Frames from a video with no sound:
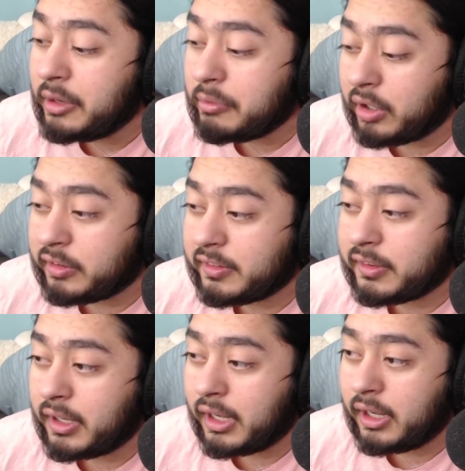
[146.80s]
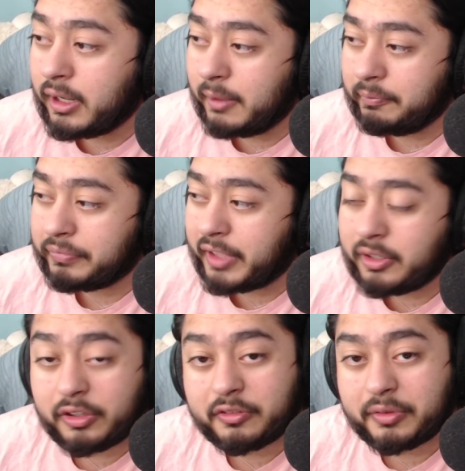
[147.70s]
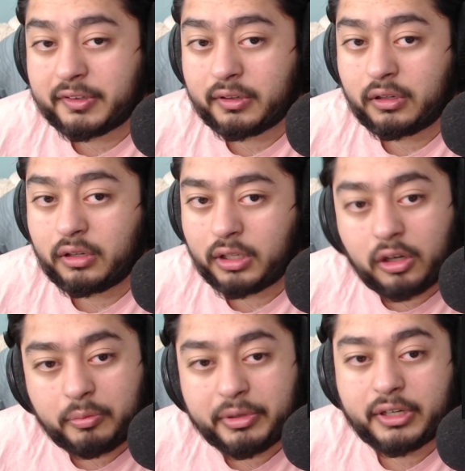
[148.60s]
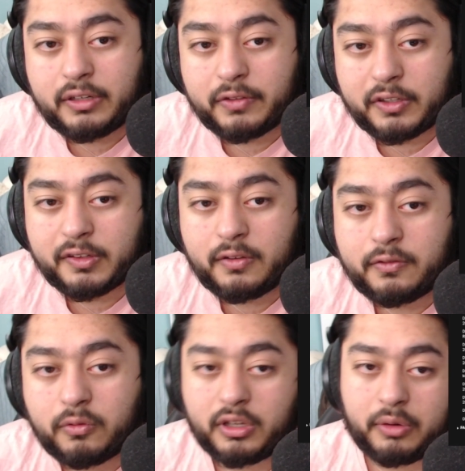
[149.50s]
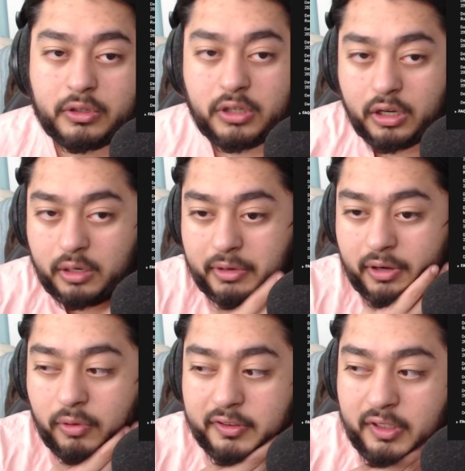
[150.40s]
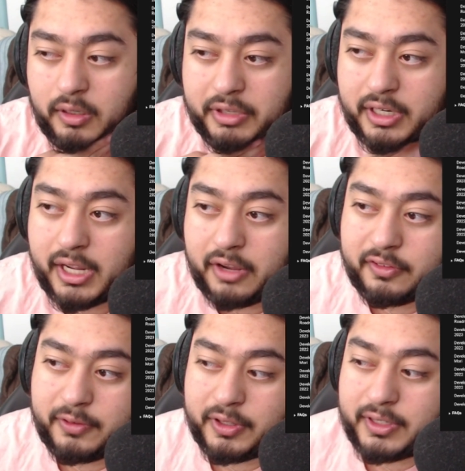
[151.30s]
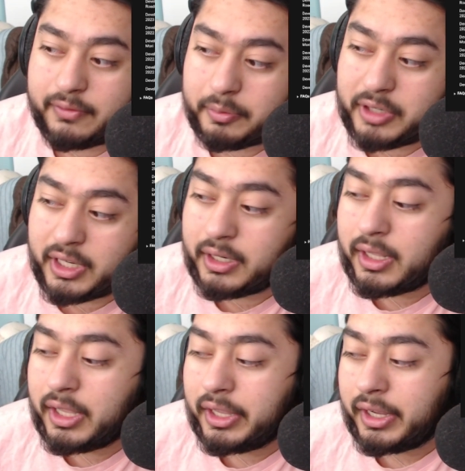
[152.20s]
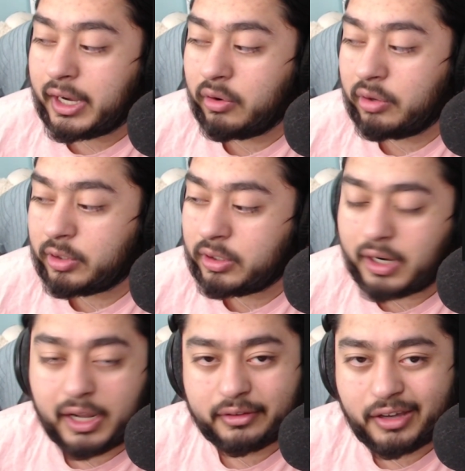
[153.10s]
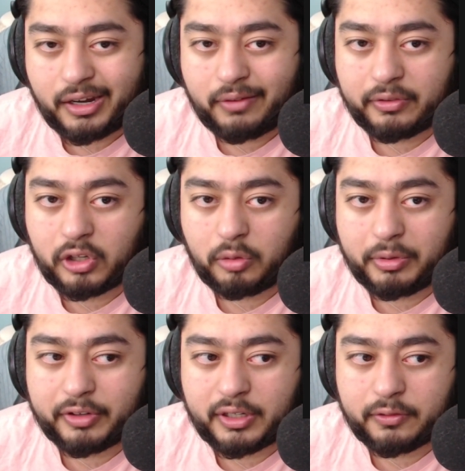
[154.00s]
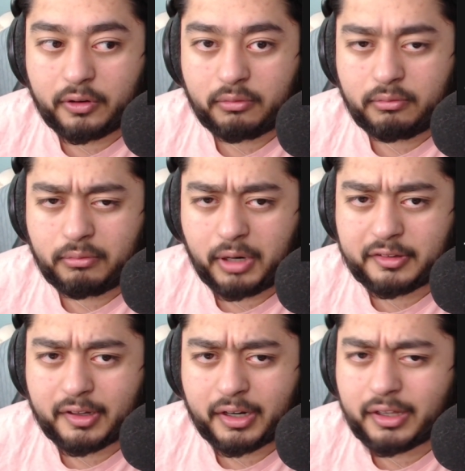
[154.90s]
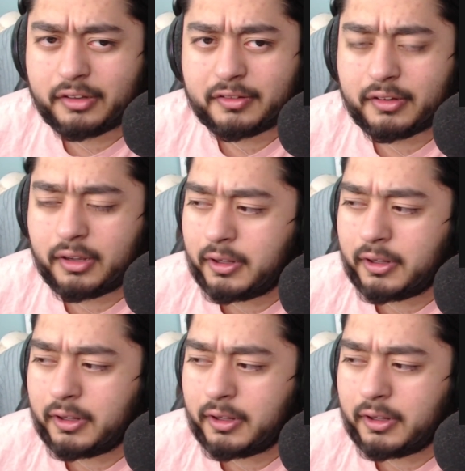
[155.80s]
Perks, I know this was still a little bit divisive when they were talking about what's going to be announced for the dev update. However, I kind of have a little bit of a different mindset, I guess.